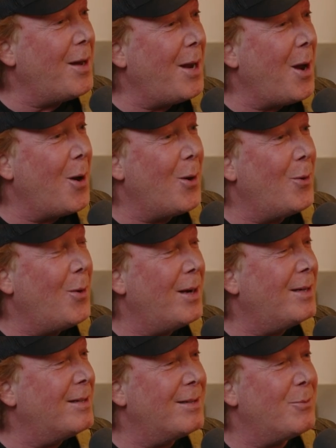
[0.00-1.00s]
red hair who
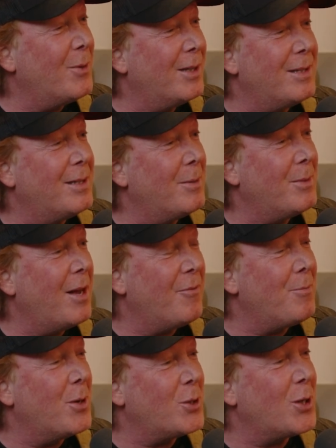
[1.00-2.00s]
I didn't really seem to
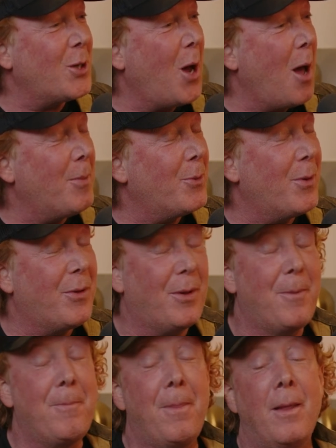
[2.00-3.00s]
have much in common with.
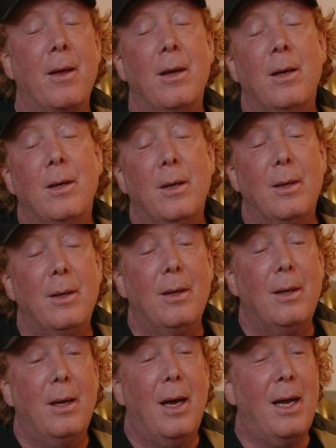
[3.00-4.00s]

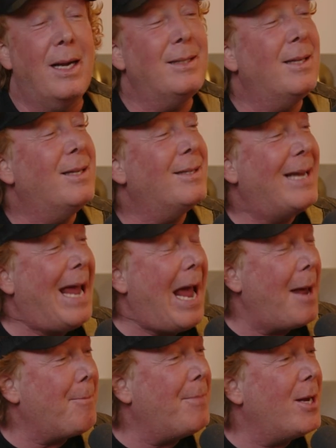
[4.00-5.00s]
And I said, this
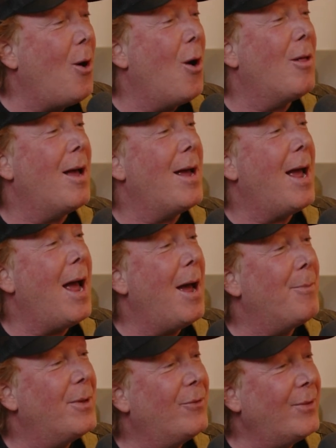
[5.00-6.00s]
can't be all I
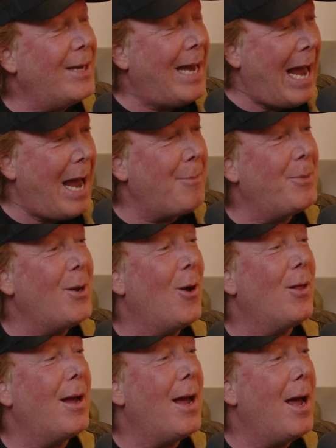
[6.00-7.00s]
am. This can't be
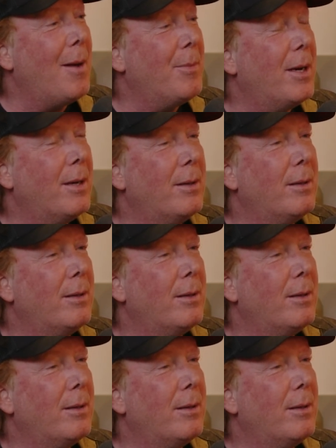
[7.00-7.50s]
all I am.